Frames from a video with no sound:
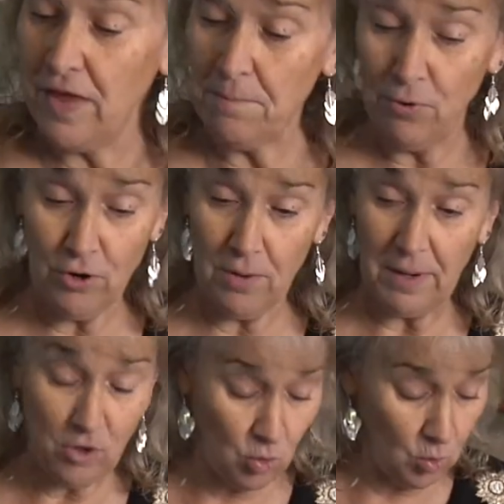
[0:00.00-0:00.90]
then put on
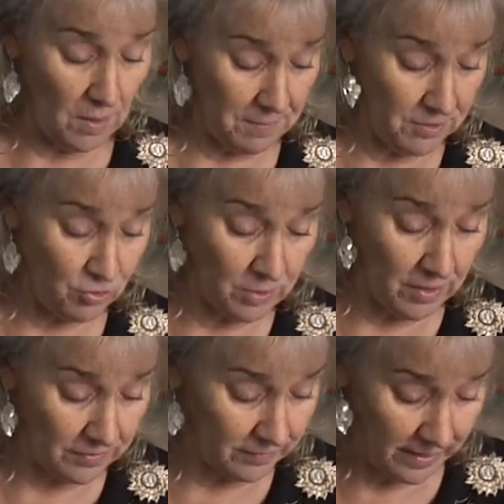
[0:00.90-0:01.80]
my Cool Whip and do
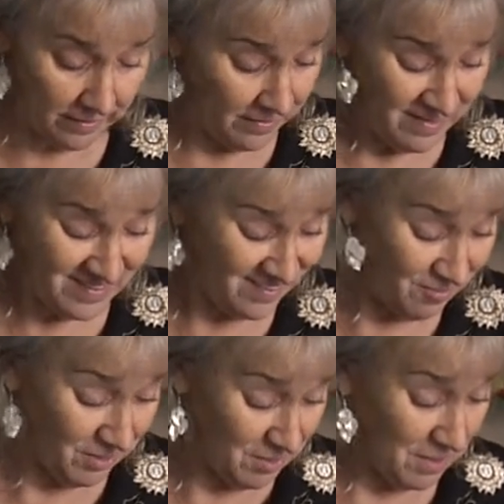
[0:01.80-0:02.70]
another layer.
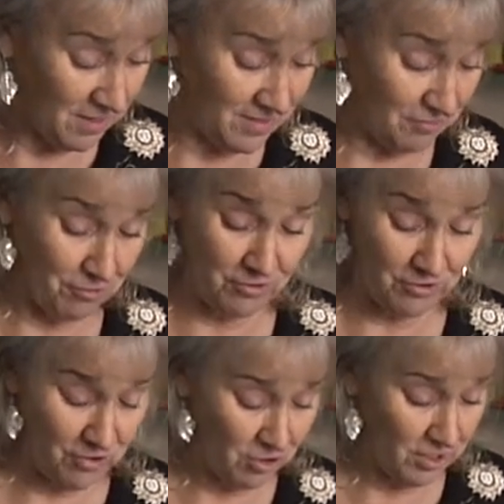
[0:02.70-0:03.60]
Doesn't really make a difference.
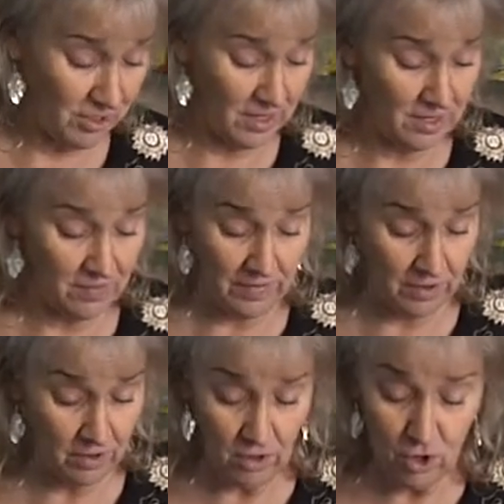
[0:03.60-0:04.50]
It's all gonna get in
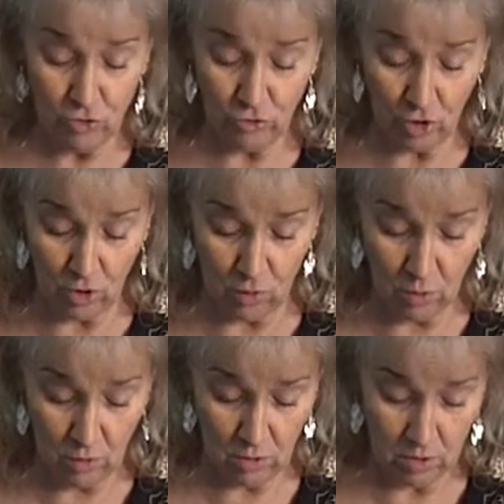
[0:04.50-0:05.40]
there.
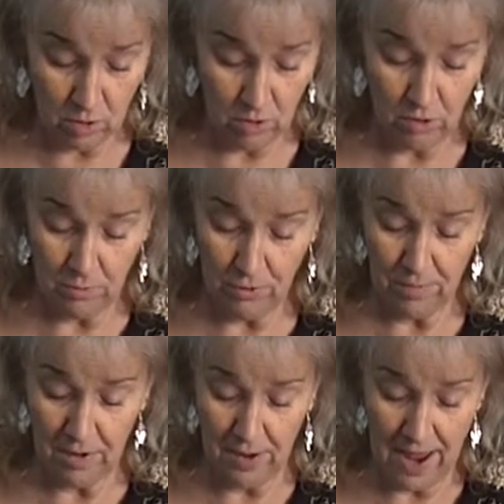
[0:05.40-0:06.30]
So I'm gonna put
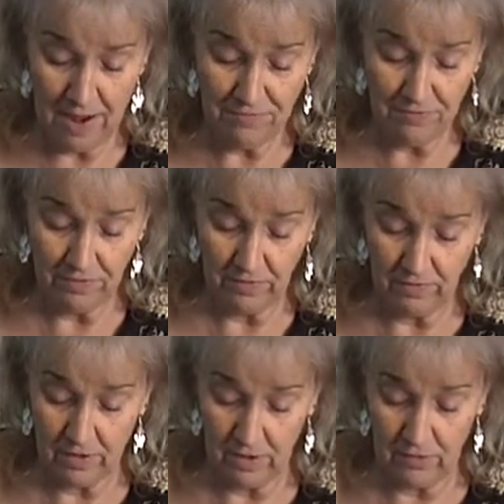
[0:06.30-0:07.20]
about half of
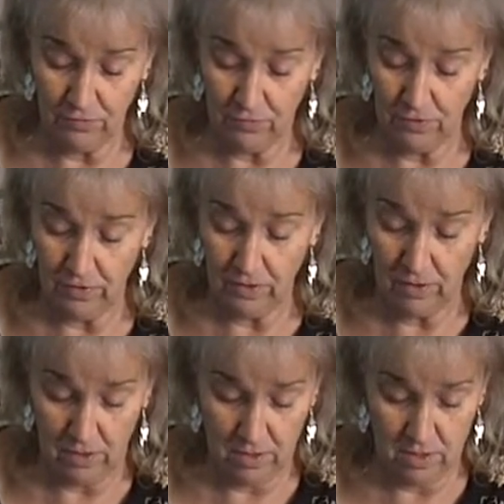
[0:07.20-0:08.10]
these guys for the
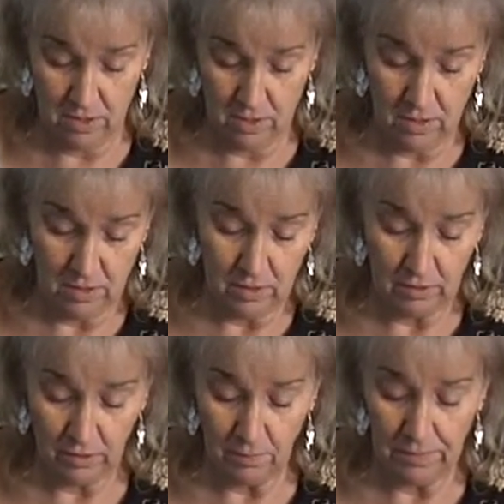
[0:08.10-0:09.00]

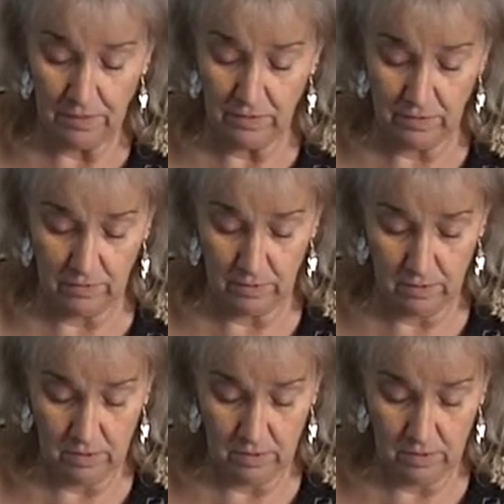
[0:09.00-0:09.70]
little bits